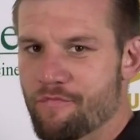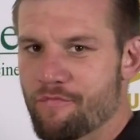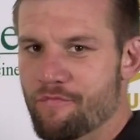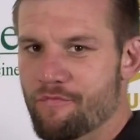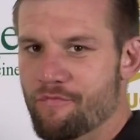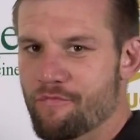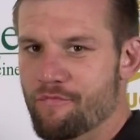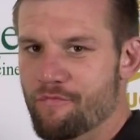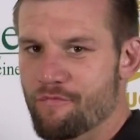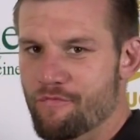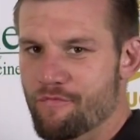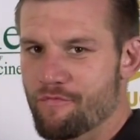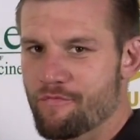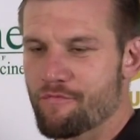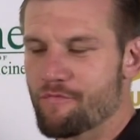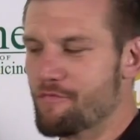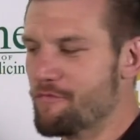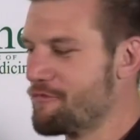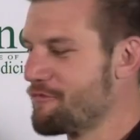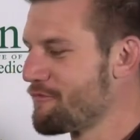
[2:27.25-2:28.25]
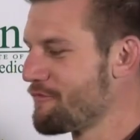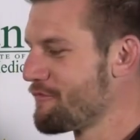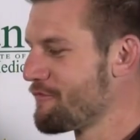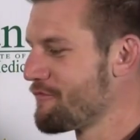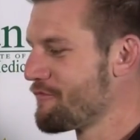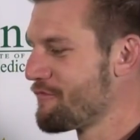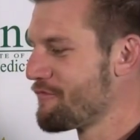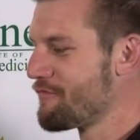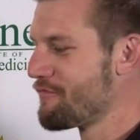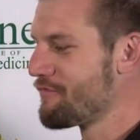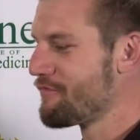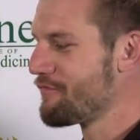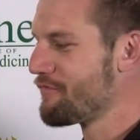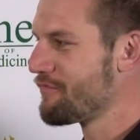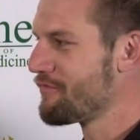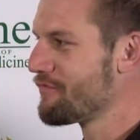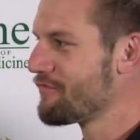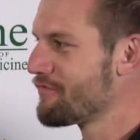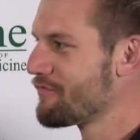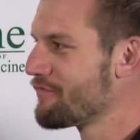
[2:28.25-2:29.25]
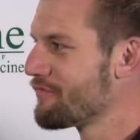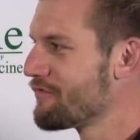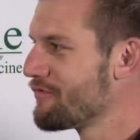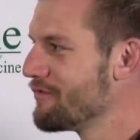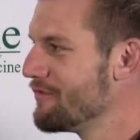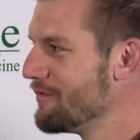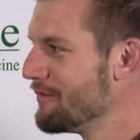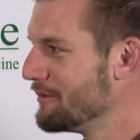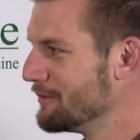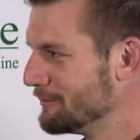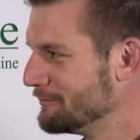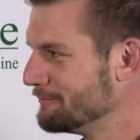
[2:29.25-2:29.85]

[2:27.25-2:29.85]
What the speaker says: No words are spoken by the person on screen.